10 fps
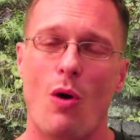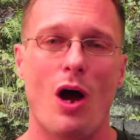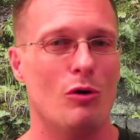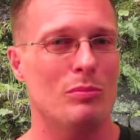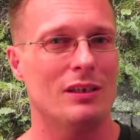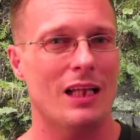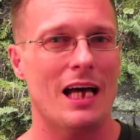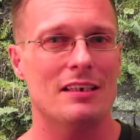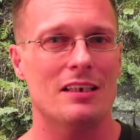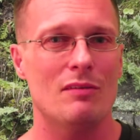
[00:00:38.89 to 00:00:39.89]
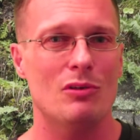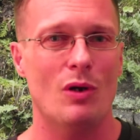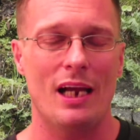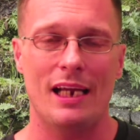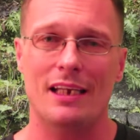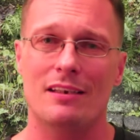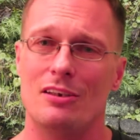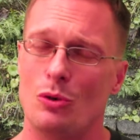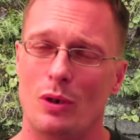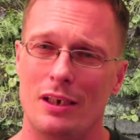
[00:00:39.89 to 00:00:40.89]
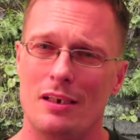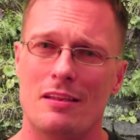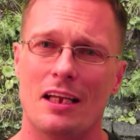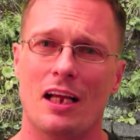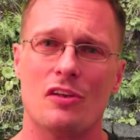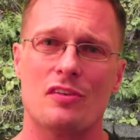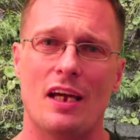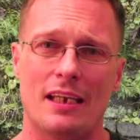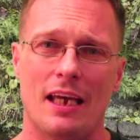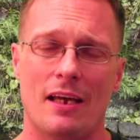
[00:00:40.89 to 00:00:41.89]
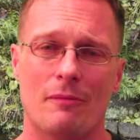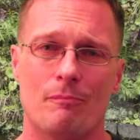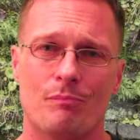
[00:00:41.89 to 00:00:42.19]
I will be glad to give you a hand and do anything else I can.